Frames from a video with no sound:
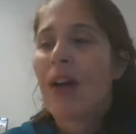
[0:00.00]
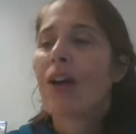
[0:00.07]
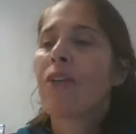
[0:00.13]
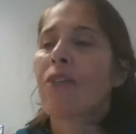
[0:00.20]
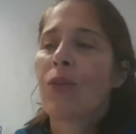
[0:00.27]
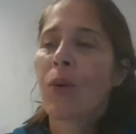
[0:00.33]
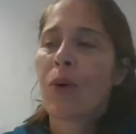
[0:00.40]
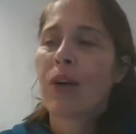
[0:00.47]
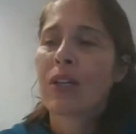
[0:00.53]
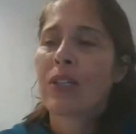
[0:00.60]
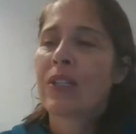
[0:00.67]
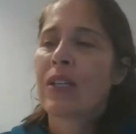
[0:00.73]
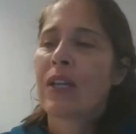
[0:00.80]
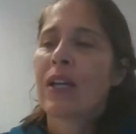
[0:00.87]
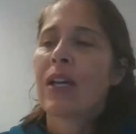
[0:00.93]
Of
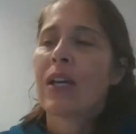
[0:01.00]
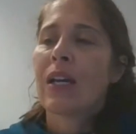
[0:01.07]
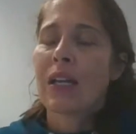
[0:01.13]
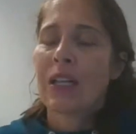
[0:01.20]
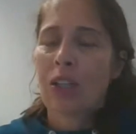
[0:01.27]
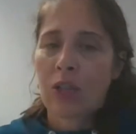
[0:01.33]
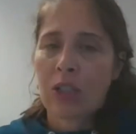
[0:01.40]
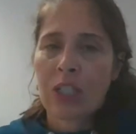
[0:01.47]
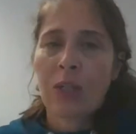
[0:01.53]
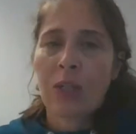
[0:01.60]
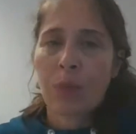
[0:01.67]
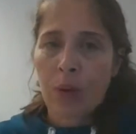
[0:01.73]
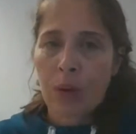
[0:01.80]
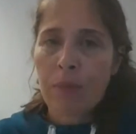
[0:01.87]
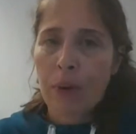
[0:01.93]
course, he uses the
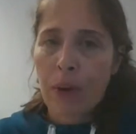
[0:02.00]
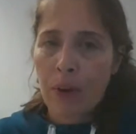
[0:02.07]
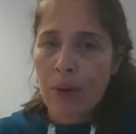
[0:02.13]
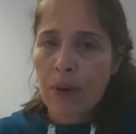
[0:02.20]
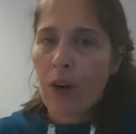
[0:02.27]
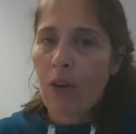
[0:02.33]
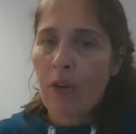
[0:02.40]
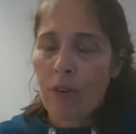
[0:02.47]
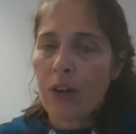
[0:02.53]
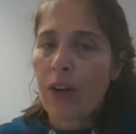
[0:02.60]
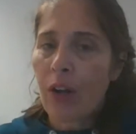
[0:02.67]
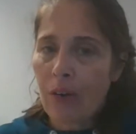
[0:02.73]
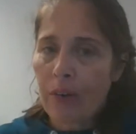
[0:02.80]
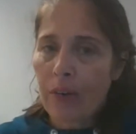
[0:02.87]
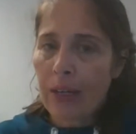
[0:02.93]
word boner over and
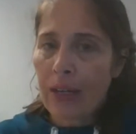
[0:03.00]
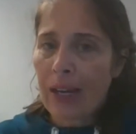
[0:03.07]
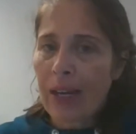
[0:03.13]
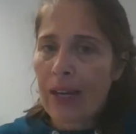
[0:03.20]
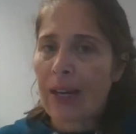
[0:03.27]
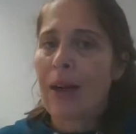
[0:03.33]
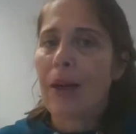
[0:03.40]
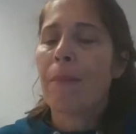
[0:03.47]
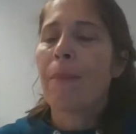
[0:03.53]
over again,